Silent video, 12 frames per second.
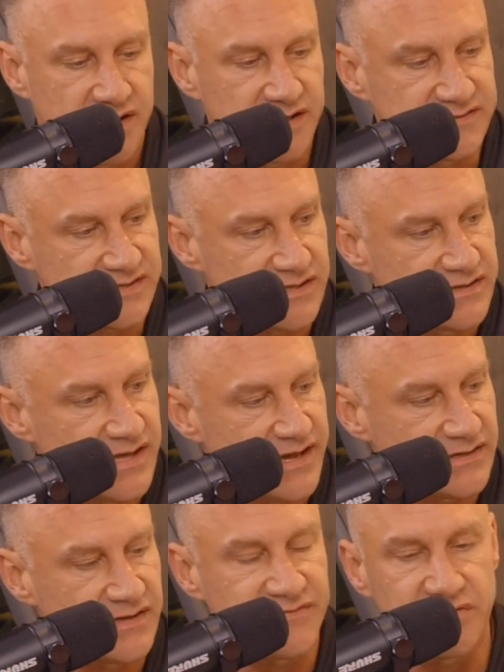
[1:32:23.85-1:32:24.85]
It's
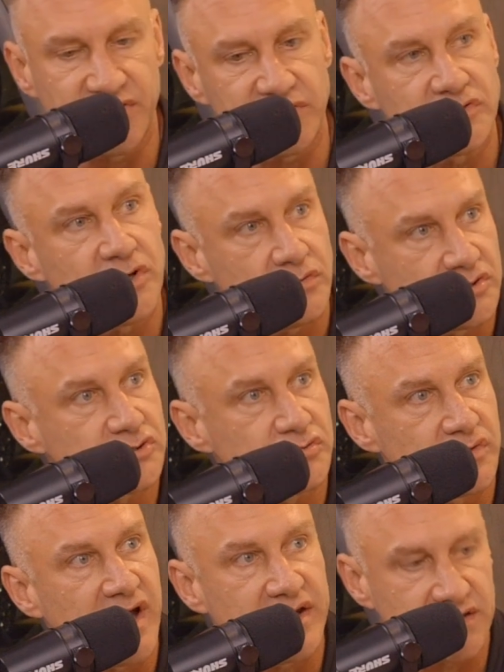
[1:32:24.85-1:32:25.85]
that if you've ever known a
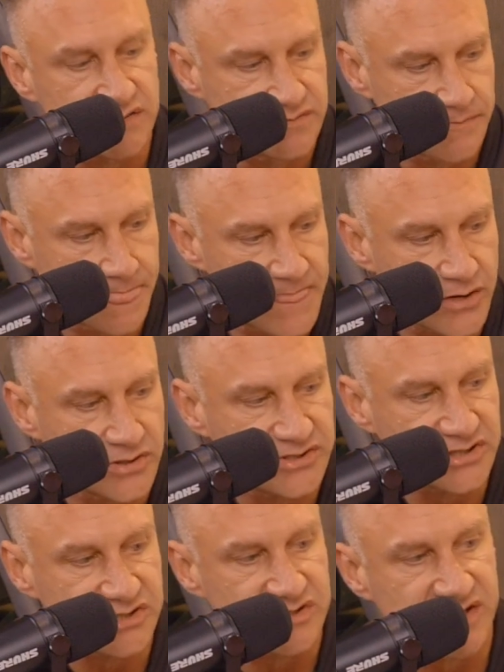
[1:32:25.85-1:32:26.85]
true addict, their
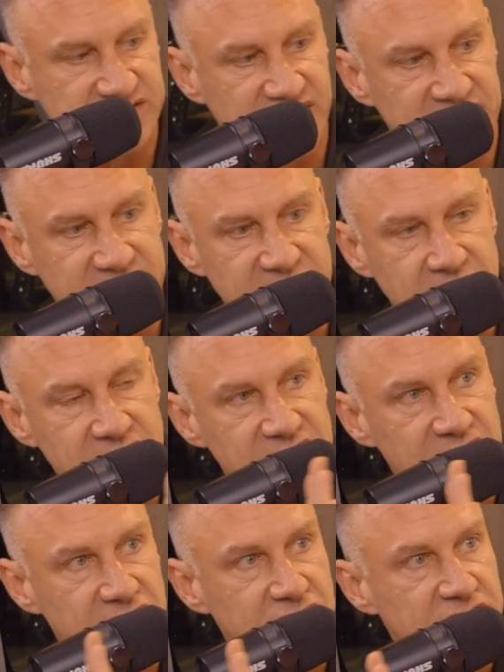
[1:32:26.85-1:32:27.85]
addiction has had a tendency
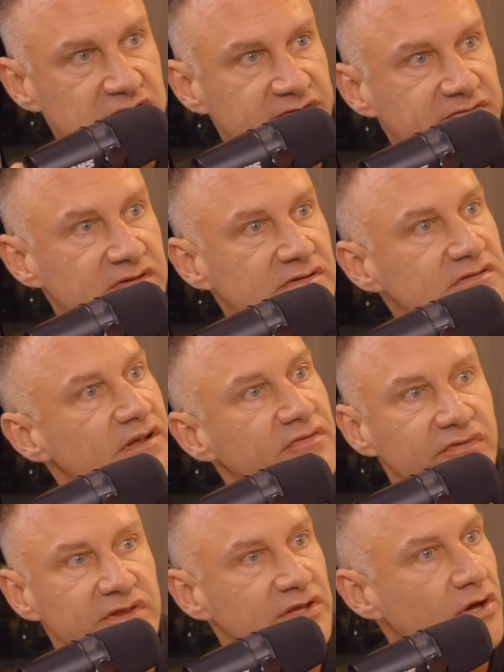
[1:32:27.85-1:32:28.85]
to shift, never
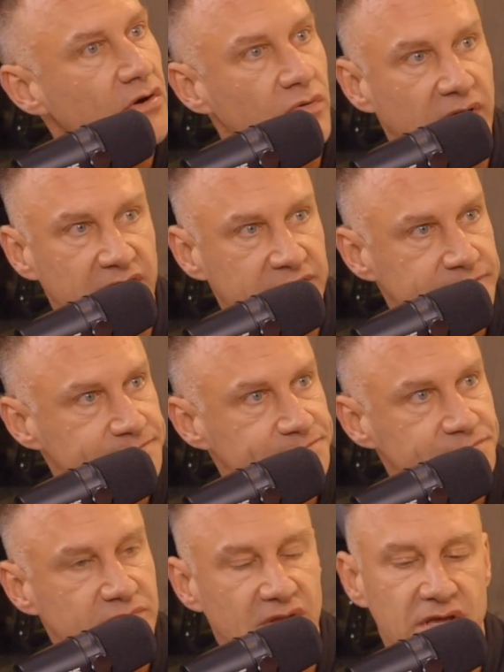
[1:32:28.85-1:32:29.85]
really go away.
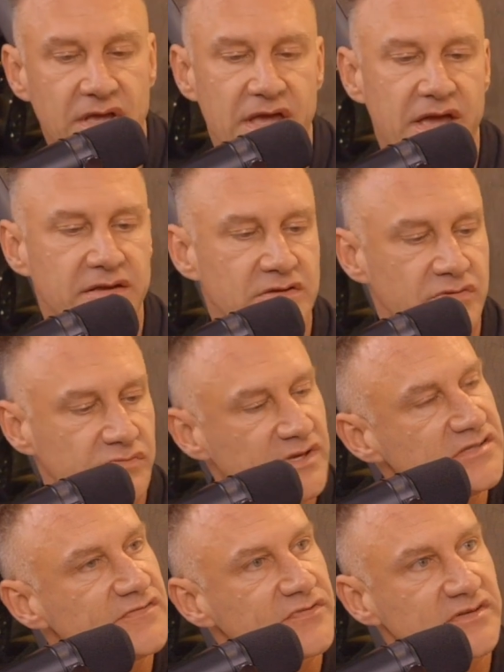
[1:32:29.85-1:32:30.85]
And the
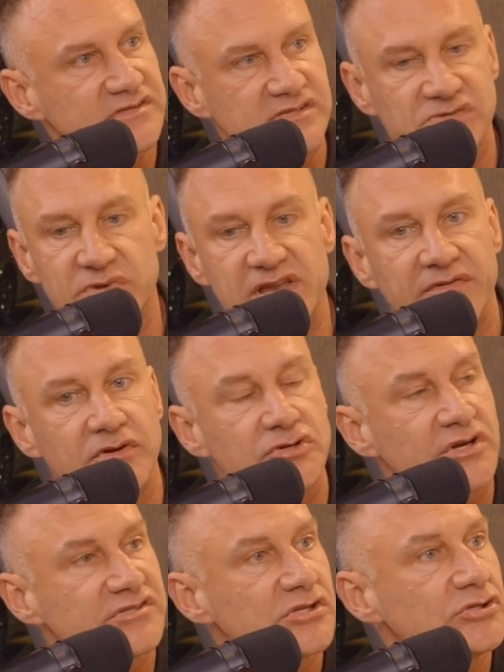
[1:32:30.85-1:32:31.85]
reason for this is we never
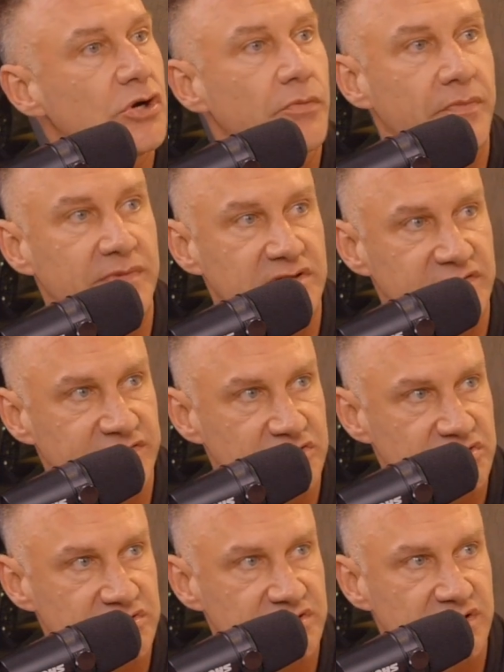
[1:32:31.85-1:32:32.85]
address the dopamine
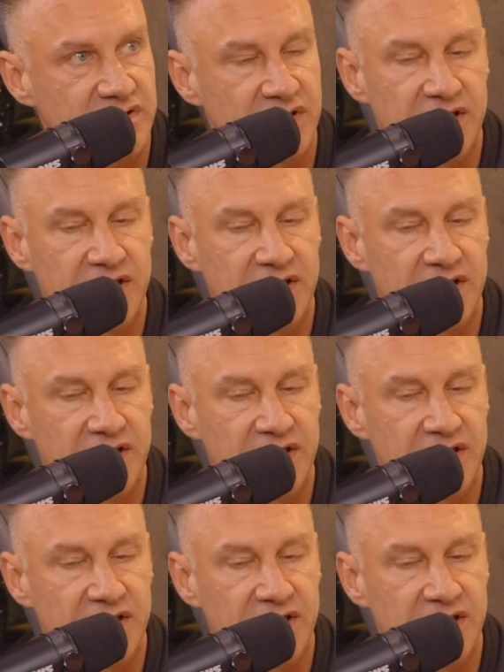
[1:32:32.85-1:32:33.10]
deficiency.